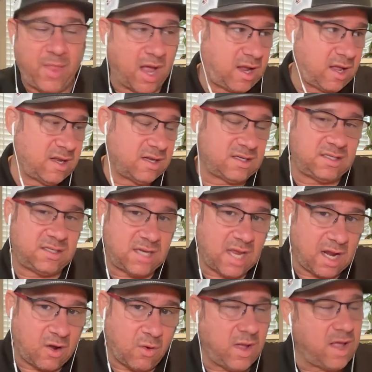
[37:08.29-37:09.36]
going to
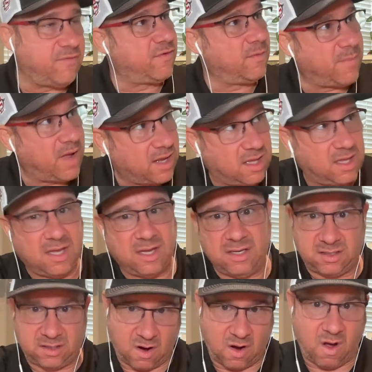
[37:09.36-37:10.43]
take away from my
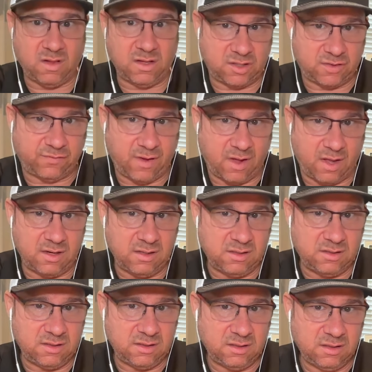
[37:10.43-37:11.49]
kids' college
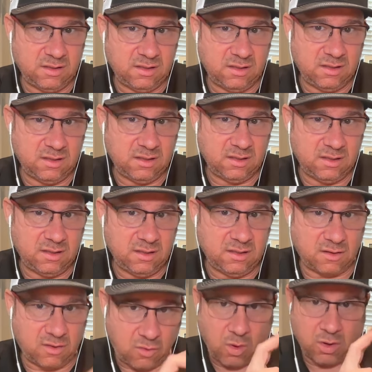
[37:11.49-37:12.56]
funds,
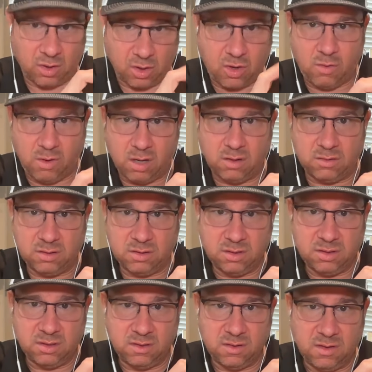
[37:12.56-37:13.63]
quote unquote,
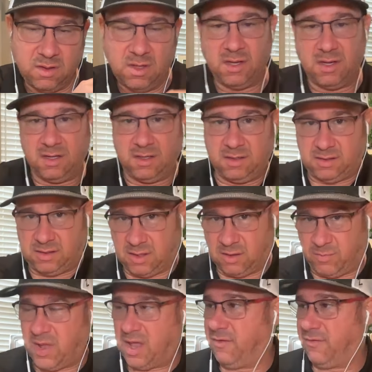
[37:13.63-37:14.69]
to
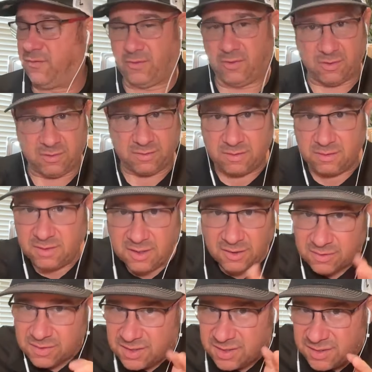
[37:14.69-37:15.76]
pay for, you
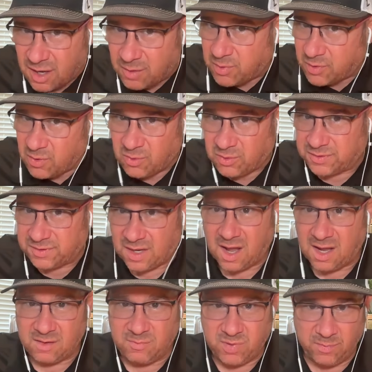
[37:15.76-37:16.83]
know, stubborn old
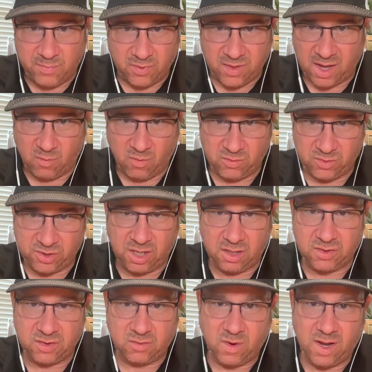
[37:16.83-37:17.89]
dying people that won't
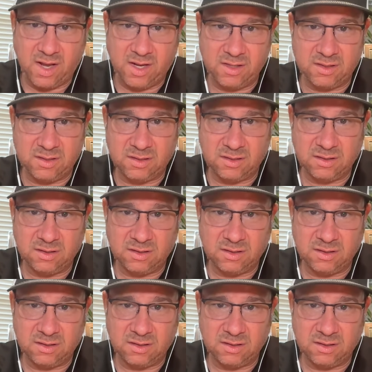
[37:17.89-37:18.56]
change their ways.